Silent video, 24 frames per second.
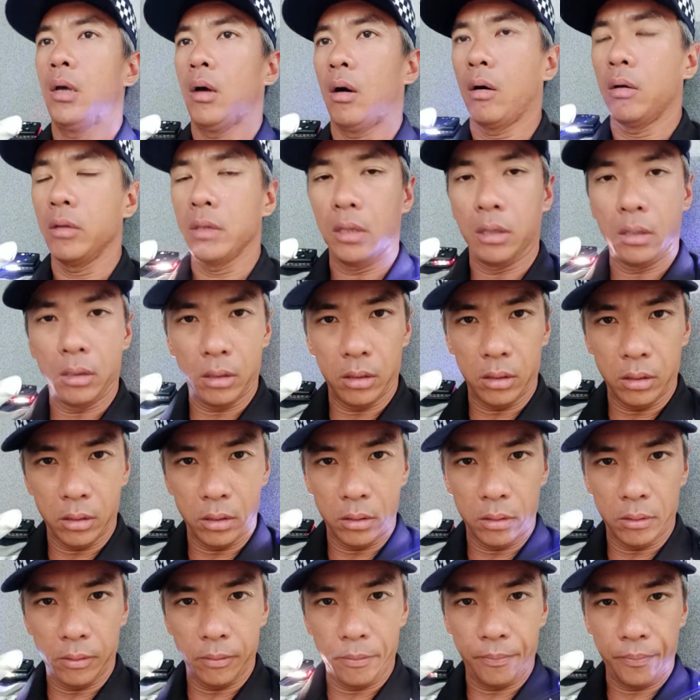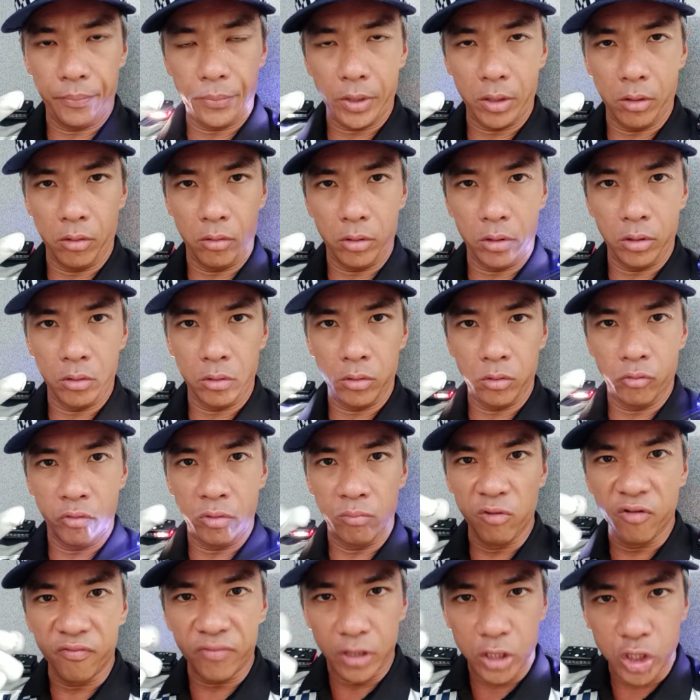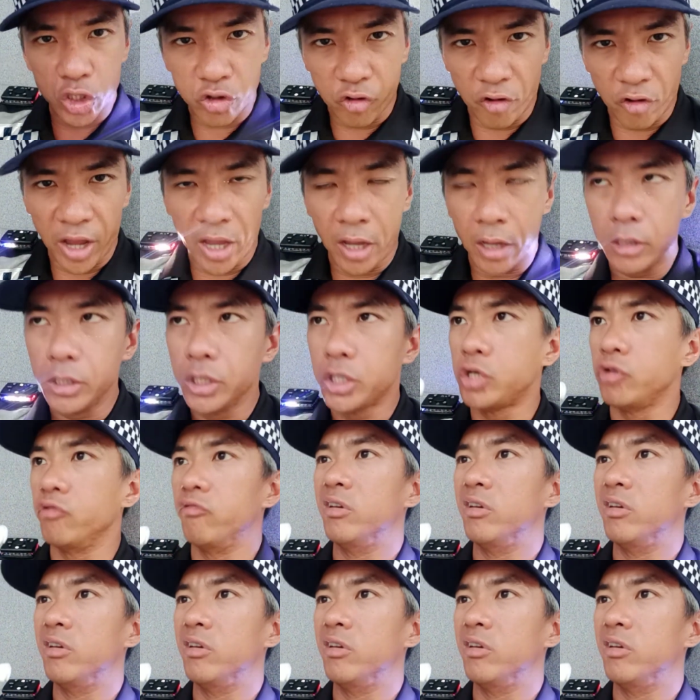all the you remove the trench,